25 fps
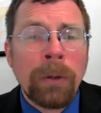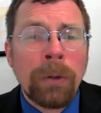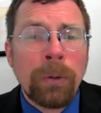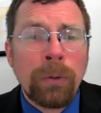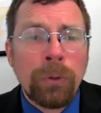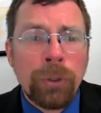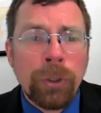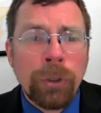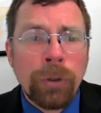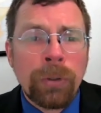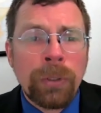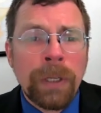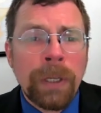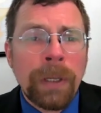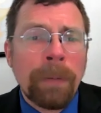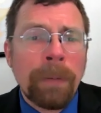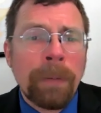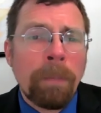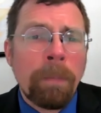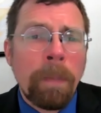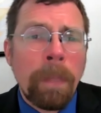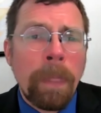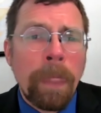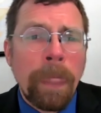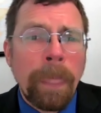Jersey,
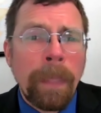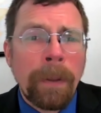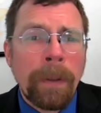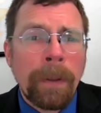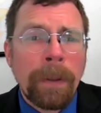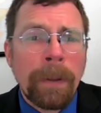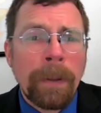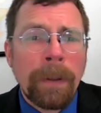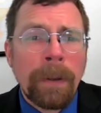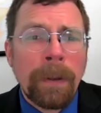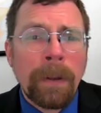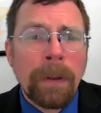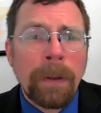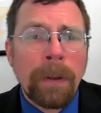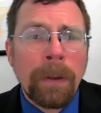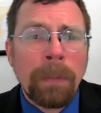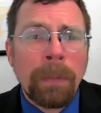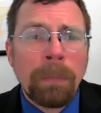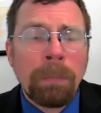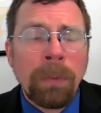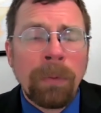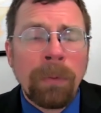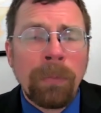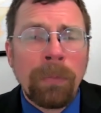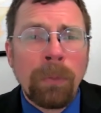
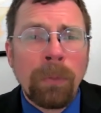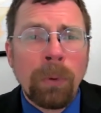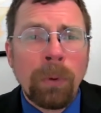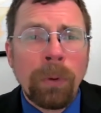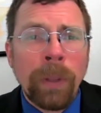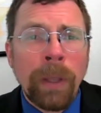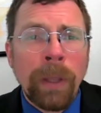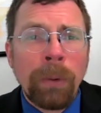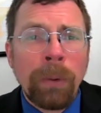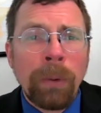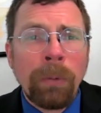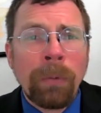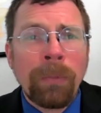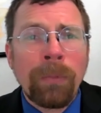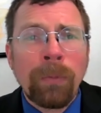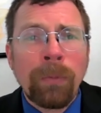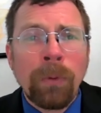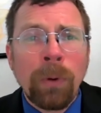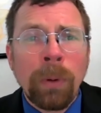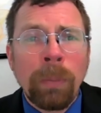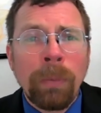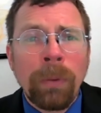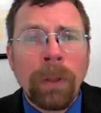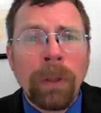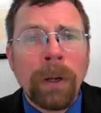before they
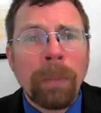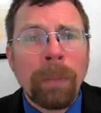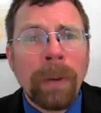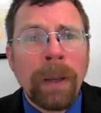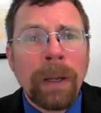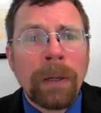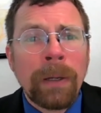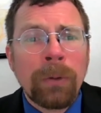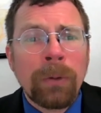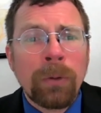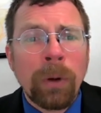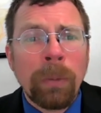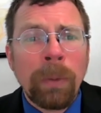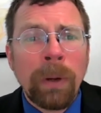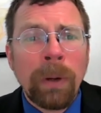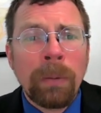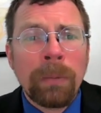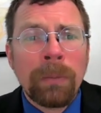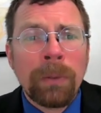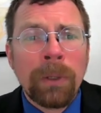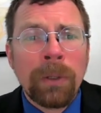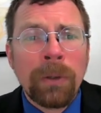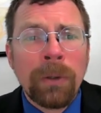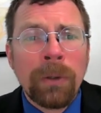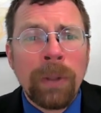reformed their mandatory
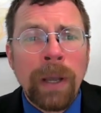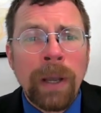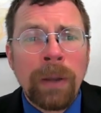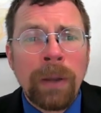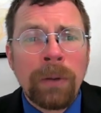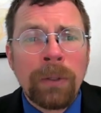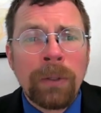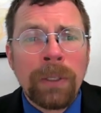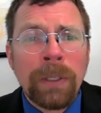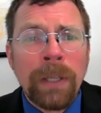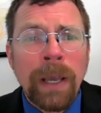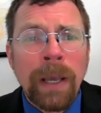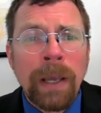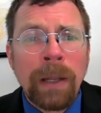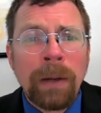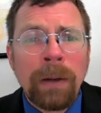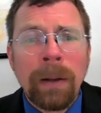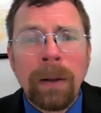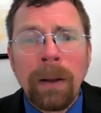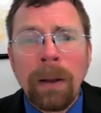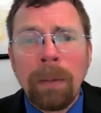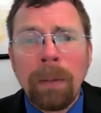minimums in 2010,